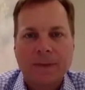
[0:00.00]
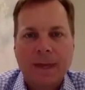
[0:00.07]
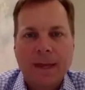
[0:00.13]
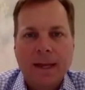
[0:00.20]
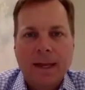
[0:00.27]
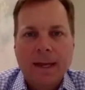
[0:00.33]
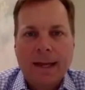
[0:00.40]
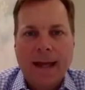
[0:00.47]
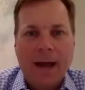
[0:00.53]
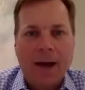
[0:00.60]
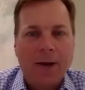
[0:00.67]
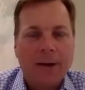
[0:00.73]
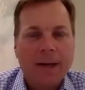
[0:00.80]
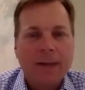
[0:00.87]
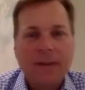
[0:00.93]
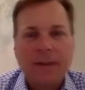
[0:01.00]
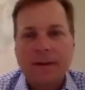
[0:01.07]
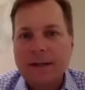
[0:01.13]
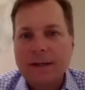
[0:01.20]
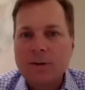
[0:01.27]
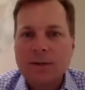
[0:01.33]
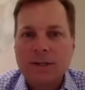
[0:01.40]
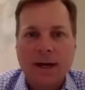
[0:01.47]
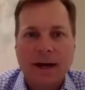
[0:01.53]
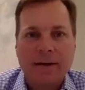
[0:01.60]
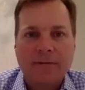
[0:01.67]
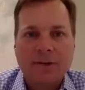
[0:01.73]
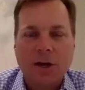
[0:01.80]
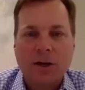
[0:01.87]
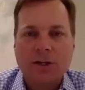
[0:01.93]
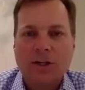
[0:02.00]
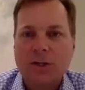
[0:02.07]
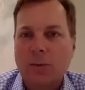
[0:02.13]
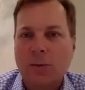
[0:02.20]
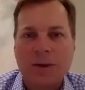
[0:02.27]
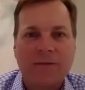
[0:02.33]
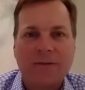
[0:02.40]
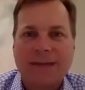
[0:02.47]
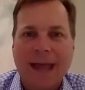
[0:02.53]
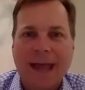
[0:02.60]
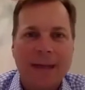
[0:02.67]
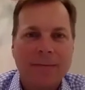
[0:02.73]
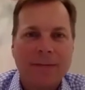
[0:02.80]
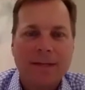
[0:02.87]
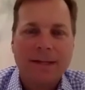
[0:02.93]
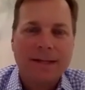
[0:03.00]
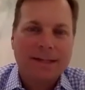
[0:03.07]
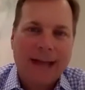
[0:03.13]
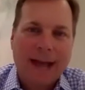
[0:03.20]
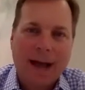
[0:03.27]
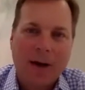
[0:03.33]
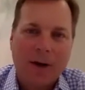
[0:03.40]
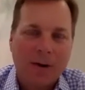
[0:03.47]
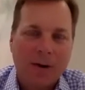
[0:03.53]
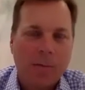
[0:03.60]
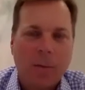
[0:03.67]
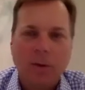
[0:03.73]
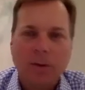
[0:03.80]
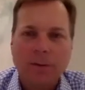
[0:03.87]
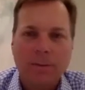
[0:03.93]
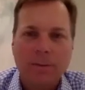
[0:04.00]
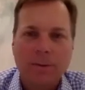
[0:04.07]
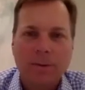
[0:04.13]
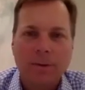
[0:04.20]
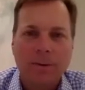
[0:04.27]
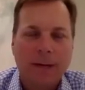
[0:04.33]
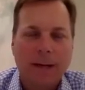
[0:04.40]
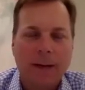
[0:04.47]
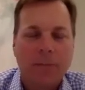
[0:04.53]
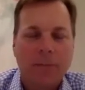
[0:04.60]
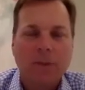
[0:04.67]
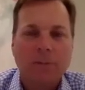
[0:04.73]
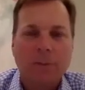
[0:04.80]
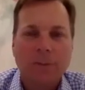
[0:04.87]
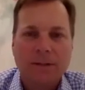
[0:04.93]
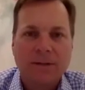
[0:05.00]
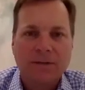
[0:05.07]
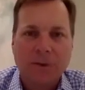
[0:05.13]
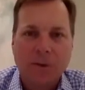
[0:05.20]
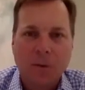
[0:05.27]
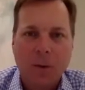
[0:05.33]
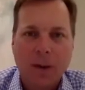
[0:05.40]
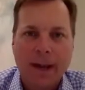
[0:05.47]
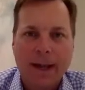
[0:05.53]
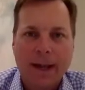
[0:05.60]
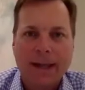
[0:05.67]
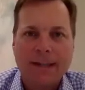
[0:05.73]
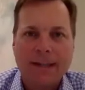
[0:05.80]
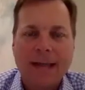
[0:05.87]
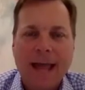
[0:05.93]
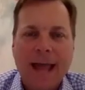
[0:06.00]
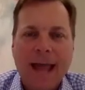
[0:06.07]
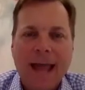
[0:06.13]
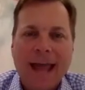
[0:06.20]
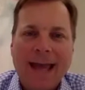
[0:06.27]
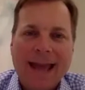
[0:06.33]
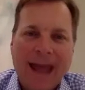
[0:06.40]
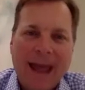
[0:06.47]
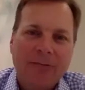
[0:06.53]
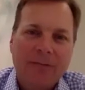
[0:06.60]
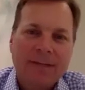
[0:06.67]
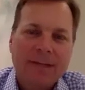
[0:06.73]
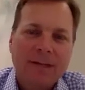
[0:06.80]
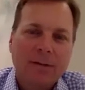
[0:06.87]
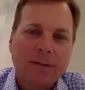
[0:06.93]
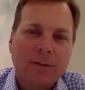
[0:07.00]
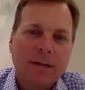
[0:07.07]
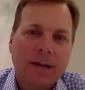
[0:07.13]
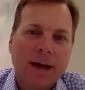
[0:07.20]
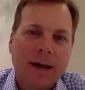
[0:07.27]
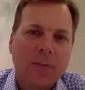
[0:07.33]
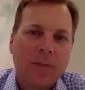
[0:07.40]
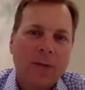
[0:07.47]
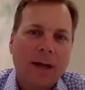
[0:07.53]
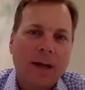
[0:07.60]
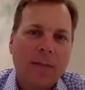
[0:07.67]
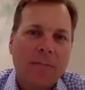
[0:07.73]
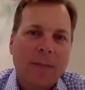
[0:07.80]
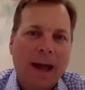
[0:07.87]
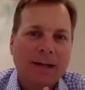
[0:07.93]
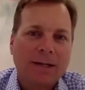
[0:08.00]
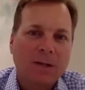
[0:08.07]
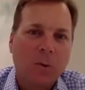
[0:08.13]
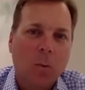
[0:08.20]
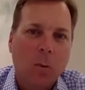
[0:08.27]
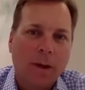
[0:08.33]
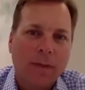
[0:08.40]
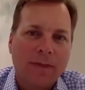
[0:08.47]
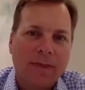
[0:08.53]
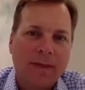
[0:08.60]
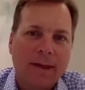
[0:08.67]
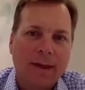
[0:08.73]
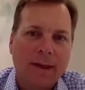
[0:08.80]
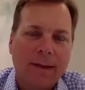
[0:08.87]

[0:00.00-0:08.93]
Now, in the leaders that I've talked to, we've gamed this out in multiple different ways. And every single time we come back to one thing: